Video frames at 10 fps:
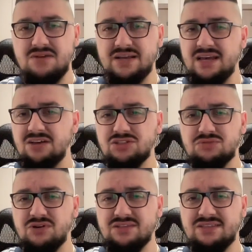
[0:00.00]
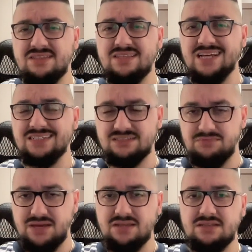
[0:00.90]
accounts were
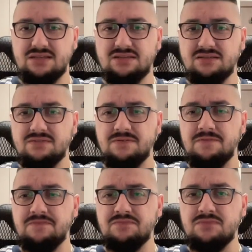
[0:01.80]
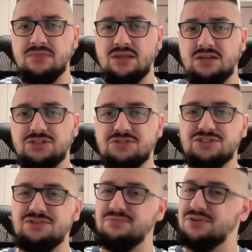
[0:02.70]
decimated. So
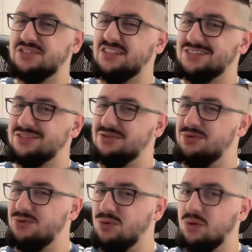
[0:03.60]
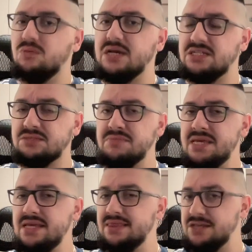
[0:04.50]
stop loss doesn't always
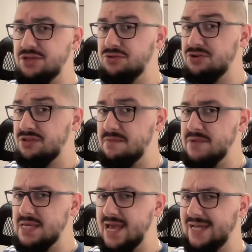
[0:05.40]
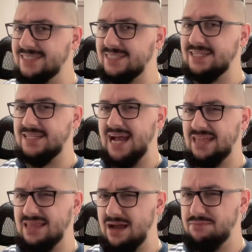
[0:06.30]
mean that you're going to be exited
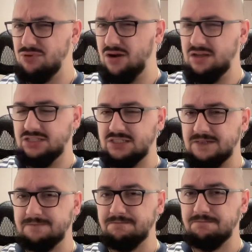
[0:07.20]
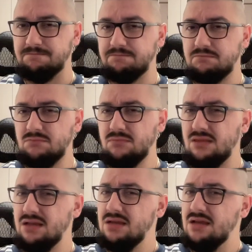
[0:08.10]
at that price.
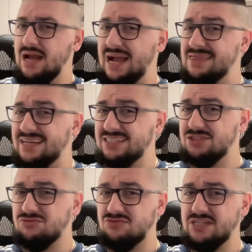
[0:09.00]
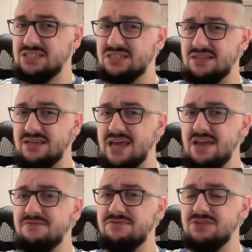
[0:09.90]
And that's a risk that
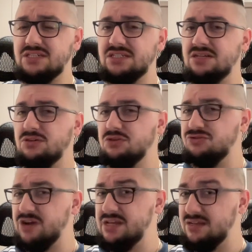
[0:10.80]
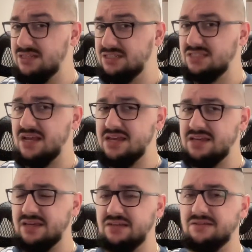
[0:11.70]
every single trader is
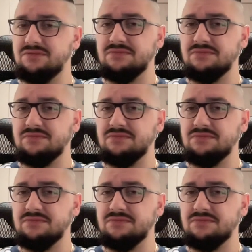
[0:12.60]
taking.